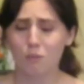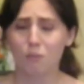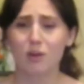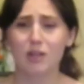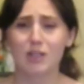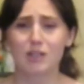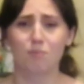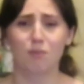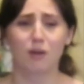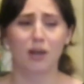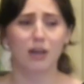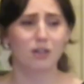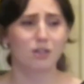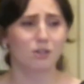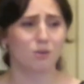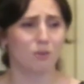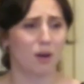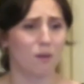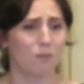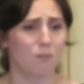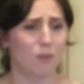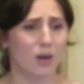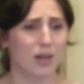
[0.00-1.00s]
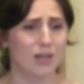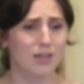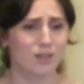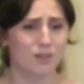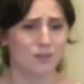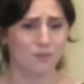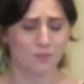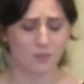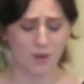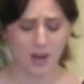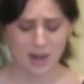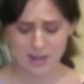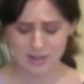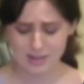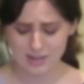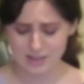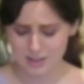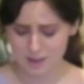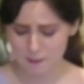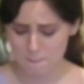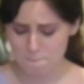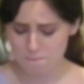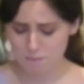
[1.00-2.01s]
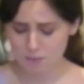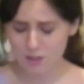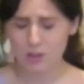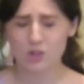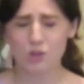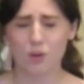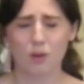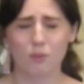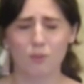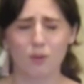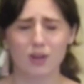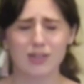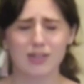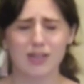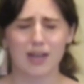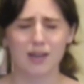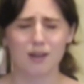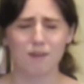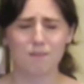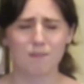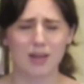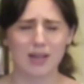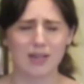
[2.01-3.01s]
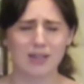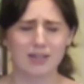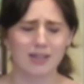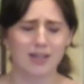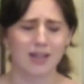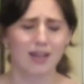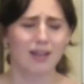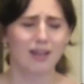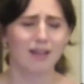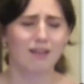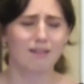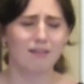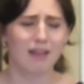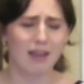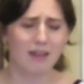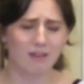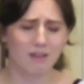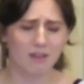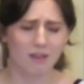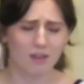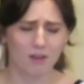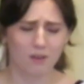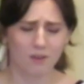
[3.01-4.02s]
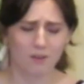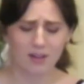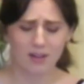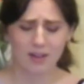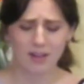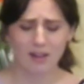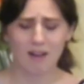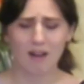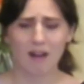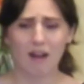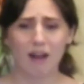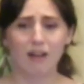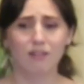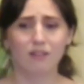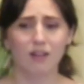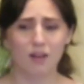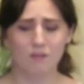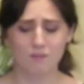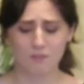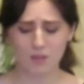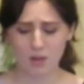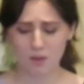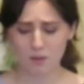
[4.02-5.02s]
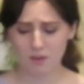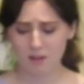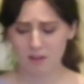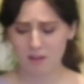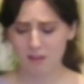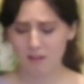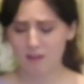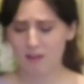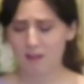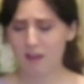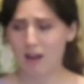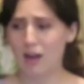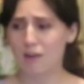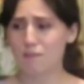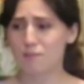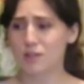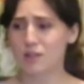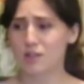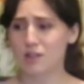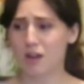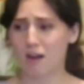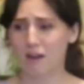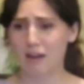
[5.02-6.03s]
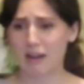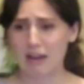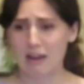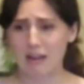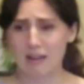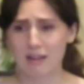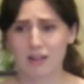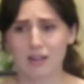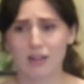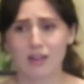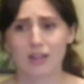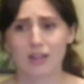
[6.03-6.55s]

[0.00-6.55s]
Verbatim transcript: Whispering to our once friends, to our once enemies, thank you, I love you. I'm sorry.